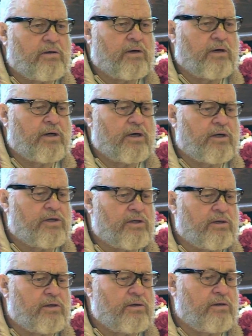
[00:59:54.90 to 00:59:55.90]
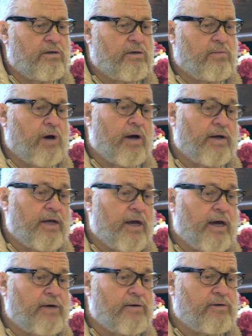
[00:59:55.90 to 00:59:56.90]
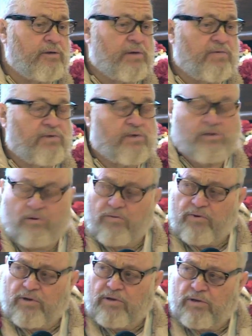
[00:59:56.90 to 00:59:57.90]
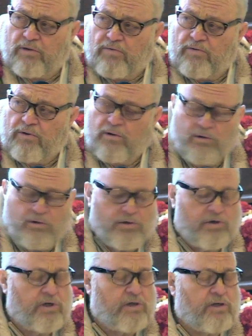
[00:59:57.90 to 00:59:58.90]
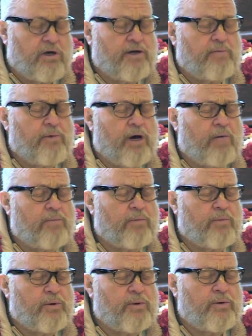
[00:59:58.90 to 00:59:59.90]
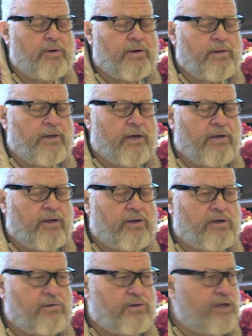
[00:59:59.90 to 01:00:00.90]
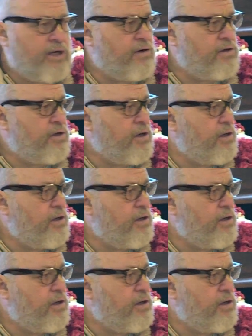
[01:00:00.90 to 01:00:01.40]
against the demoniac, to be servants of Sri Chaitanya Mahaprabhu in this Sankirtan